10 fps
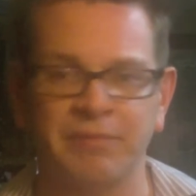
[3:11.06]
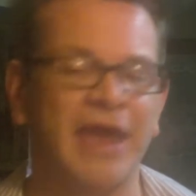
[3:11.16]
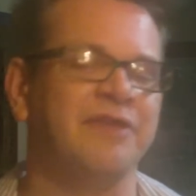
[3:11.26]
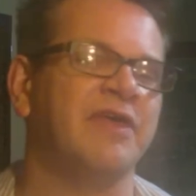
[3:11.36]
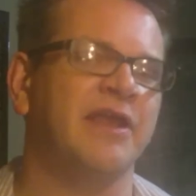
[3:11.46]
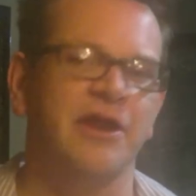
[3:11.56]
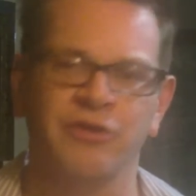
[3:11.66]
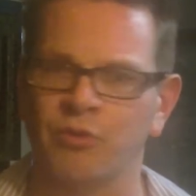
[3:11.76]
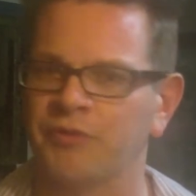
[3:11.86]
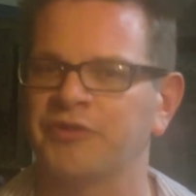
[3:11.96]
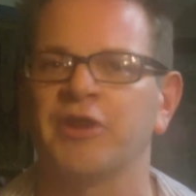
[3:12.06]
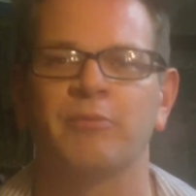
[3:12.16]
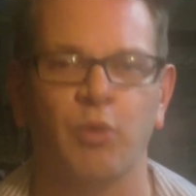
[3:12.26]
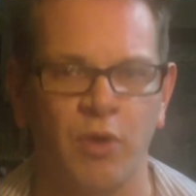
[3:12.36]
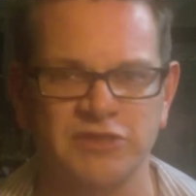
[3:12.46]
back then I don't know what the
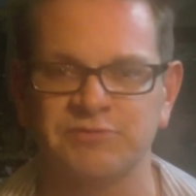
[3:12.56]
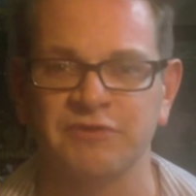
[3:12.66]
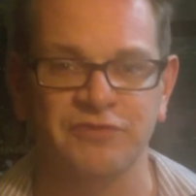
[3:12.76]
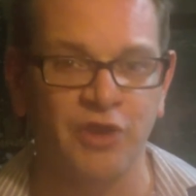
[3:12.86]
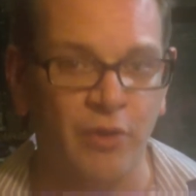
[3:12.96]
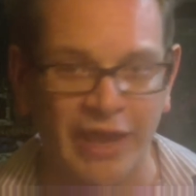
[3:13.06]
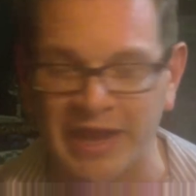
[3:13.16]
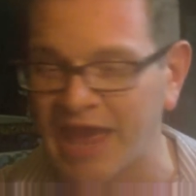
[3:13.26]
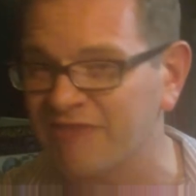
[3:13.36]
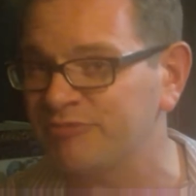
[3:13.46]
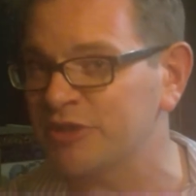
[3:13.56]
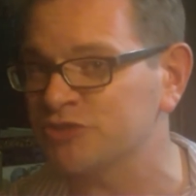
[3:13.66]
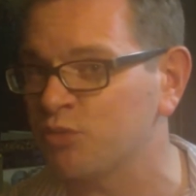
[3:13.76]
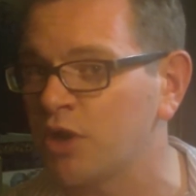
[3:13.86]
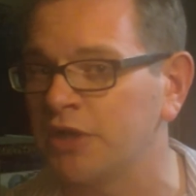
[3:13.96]
number was, but if you don't get half
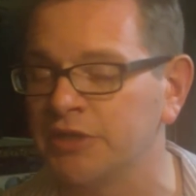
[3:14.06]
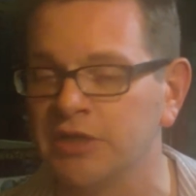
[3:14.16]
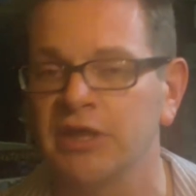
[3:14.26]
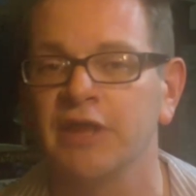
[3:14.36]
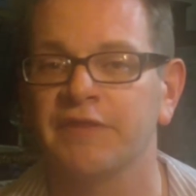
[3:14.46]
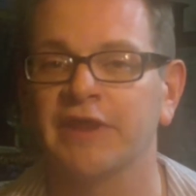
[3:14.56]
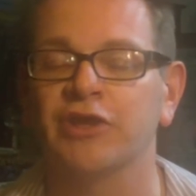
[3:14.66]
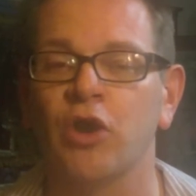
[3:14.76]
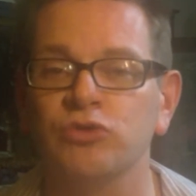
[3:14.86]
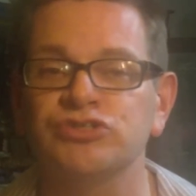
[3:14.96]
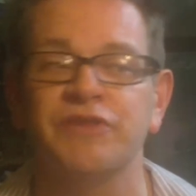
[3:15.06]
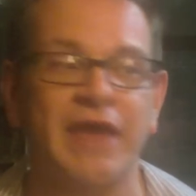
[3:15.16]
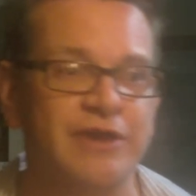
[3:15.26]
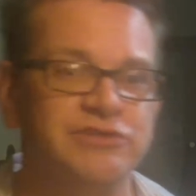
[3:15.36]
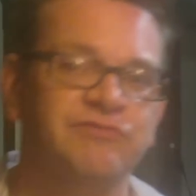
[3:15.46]
plus one, then it goes to
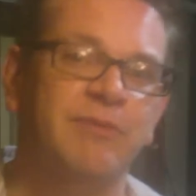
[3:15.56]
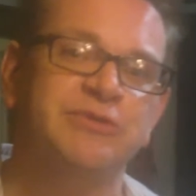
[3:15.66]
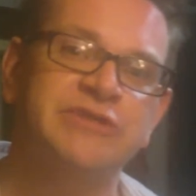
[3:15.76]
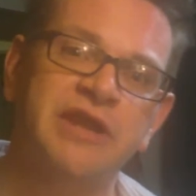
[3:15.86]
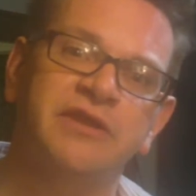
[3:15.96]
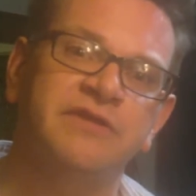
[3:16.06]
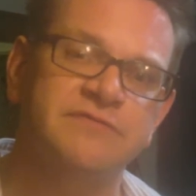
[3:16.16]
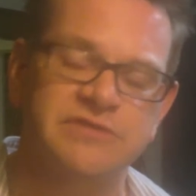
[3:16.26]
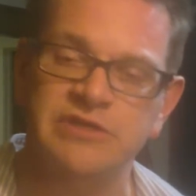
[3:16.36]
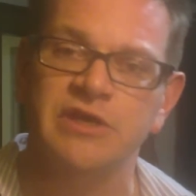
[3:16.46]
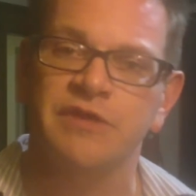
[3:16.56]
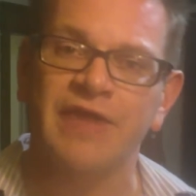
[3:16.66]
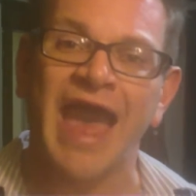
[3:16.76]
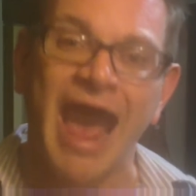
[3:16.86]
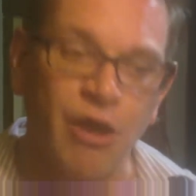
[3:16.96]
the House of Representatives.
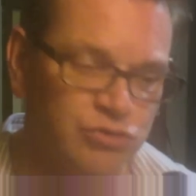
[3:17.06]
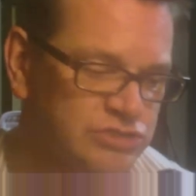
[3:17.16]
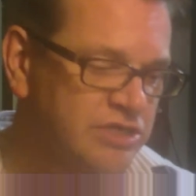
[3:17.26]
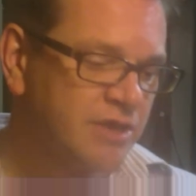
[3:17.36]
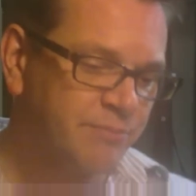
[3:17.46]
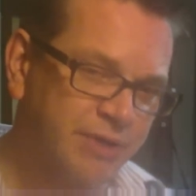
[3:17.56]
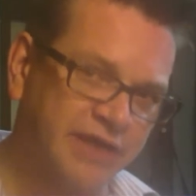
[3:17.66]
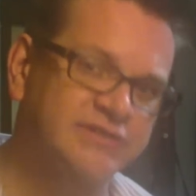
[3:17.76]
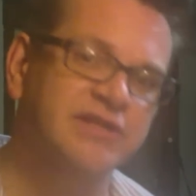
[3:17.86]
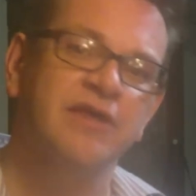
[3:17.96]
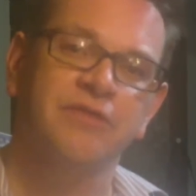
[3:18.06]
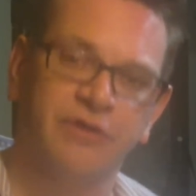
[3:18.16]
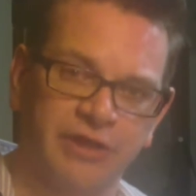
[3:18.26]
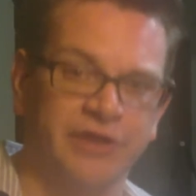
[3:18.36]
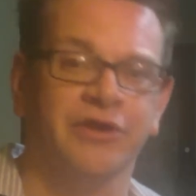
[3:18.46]
The House picks
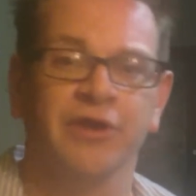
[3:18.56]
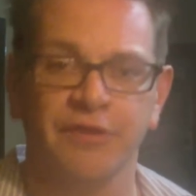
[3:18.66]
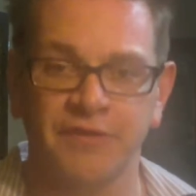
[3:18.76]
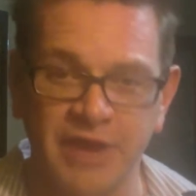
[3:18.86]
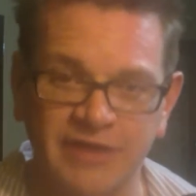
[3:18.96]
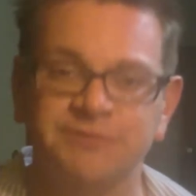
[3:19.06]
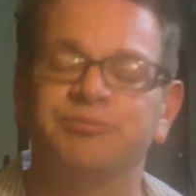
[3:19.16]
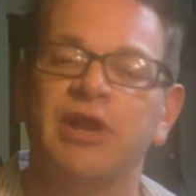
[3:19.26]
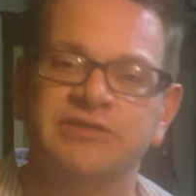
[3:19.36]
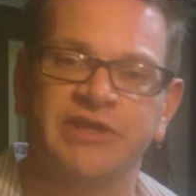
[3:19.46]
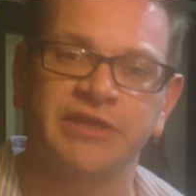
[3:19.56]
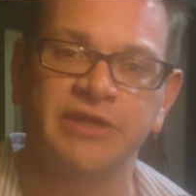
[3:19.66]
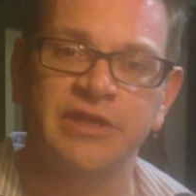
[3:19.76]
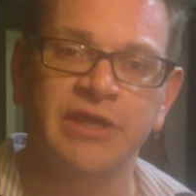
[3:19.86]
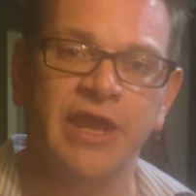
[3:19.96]
the leader, the next president.
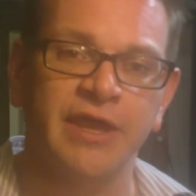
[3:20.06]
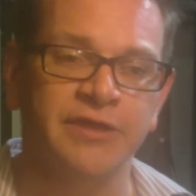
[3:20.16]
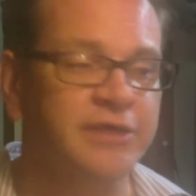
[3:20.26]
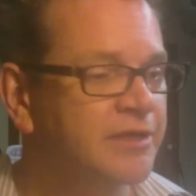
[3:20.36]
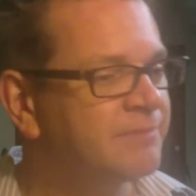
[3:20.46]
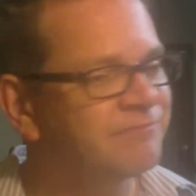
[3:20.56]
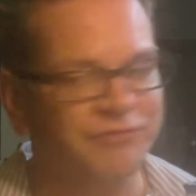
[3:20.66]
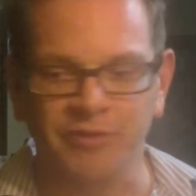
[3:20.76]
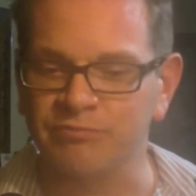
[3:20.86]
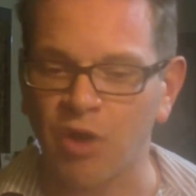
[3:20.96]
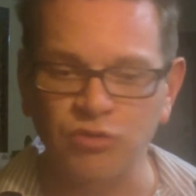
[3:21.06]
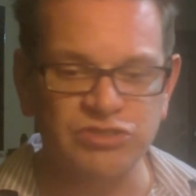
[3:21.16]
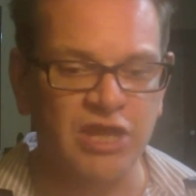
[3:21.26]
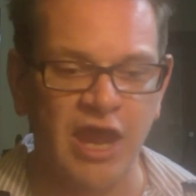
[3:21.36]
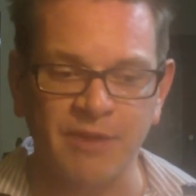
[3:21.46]
And for the
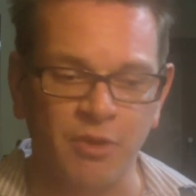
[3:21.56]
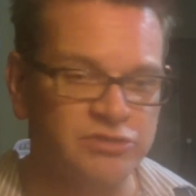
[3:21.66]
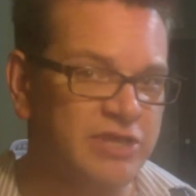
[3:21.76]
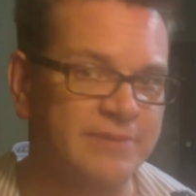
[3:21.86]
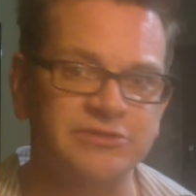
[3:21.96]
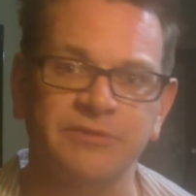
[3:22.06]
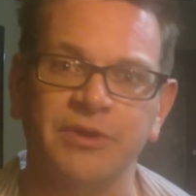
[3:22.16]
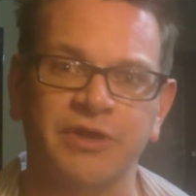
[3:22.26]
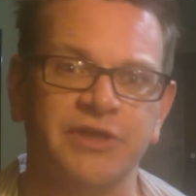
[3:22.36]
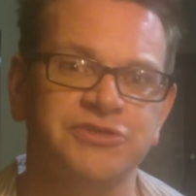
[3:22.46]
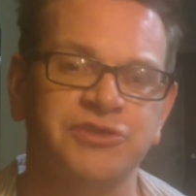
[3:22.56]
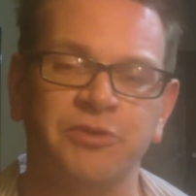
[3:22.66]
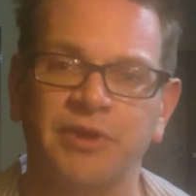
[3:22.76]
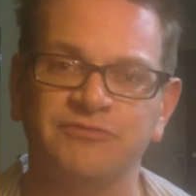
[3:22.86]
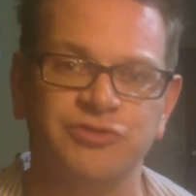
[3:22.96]
most time, most times in American
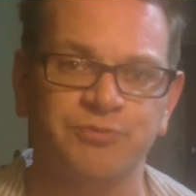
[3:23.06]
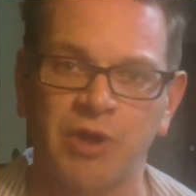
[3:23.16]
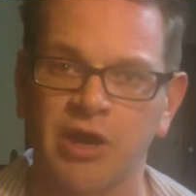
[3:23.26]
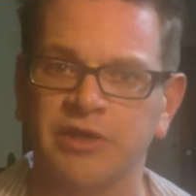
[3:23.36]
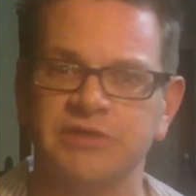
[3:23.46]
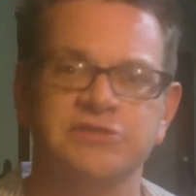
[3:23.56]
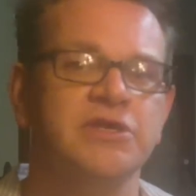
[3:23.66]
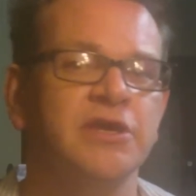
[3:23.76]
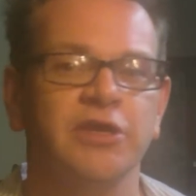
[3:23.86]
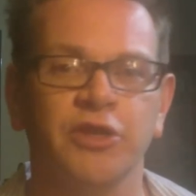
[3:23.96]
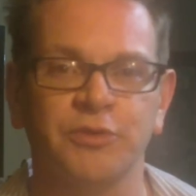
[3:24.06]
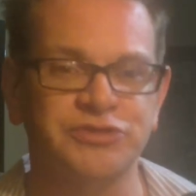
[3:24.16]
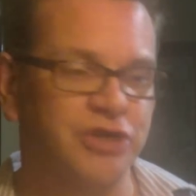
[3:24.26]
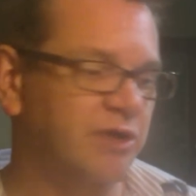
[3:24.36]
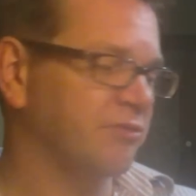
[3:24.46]
history, we have two parties you know, we
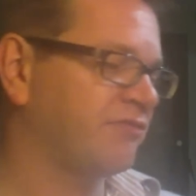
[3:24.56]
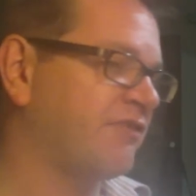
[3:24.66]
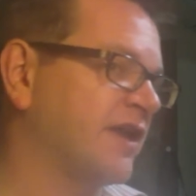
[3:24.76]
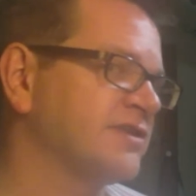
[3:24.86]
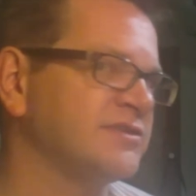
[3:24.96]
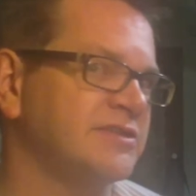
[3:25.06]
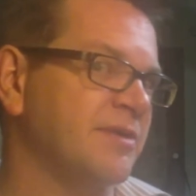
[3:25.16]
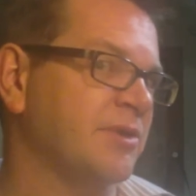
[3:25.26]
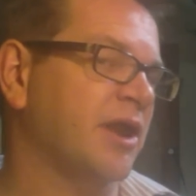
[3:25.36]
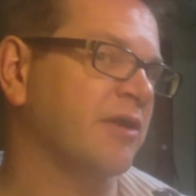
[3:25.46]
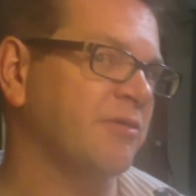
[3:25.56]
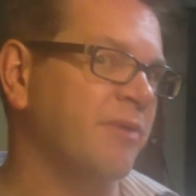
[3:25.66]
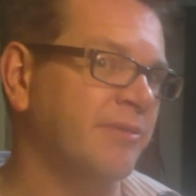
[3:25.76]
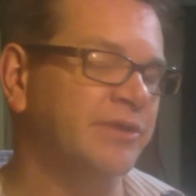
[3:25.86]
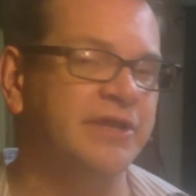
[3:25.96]
started with feds and Democratic
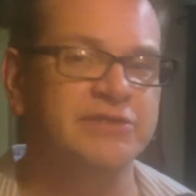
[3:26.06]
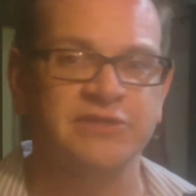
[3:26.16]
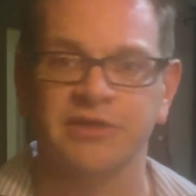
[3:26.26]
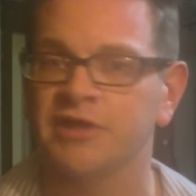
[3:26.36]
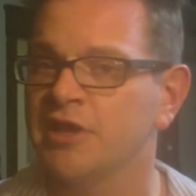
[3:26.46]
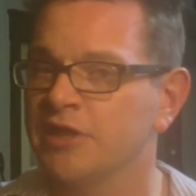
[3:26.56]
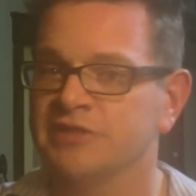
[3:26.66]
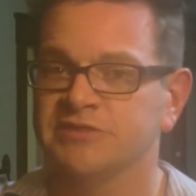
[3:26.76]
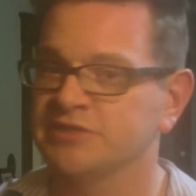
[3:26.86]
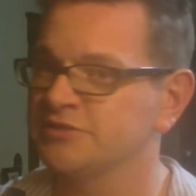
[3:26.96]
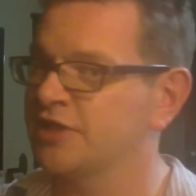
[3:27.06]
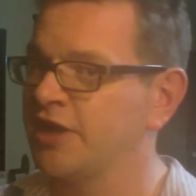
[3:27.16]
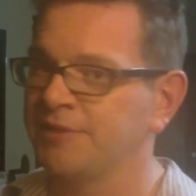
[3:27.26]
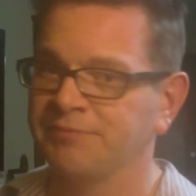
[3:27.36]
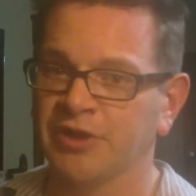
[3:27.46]
Republicans, and since,
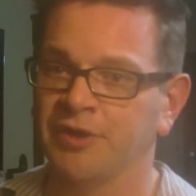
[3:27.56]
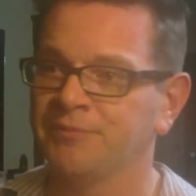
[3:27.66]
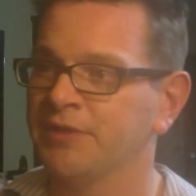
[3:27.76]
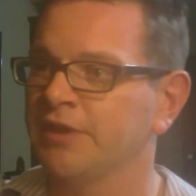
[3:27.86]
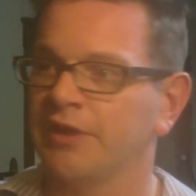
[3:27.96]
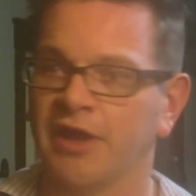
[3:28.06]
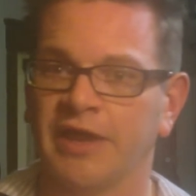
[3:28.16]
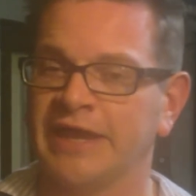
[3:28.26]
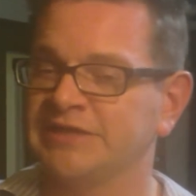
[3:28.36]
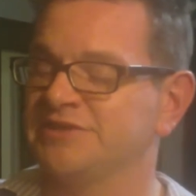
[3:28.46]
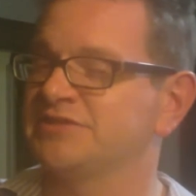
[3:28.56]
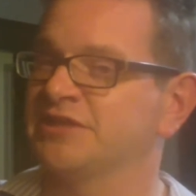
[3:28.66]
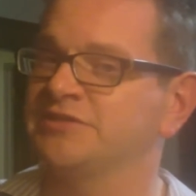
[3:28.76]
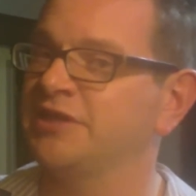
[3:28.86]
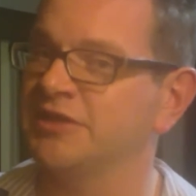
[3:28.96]
uh, you know, uh,
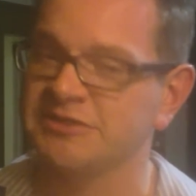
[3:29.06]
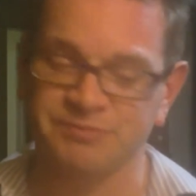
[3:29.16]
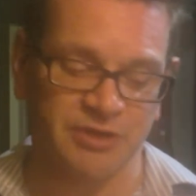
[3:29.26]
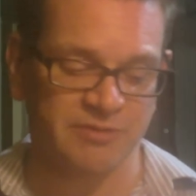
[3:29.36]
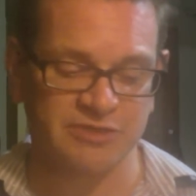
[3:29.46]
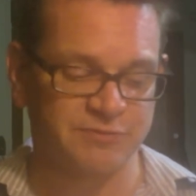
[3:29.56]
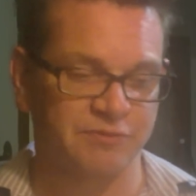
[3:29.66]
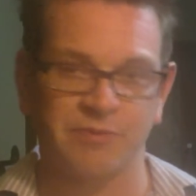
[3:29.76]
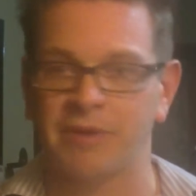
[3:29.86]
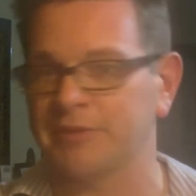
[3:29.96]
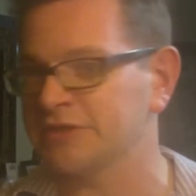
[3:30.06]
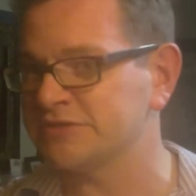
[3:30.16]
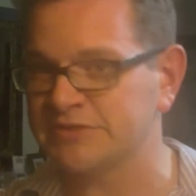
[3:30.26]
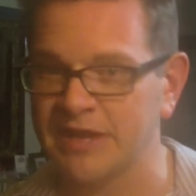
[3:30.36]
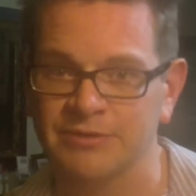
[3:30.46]
1860, it's pretty much been
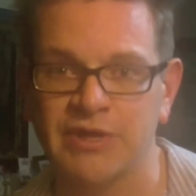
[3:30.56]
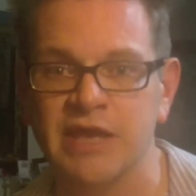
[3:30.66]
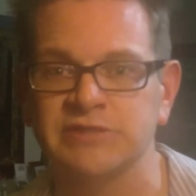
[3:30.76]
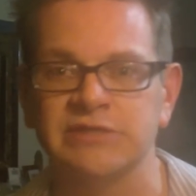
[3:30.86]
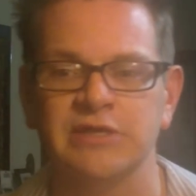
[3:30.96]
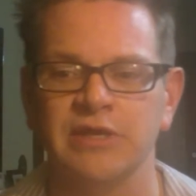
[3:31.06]
Republicans and Democrats.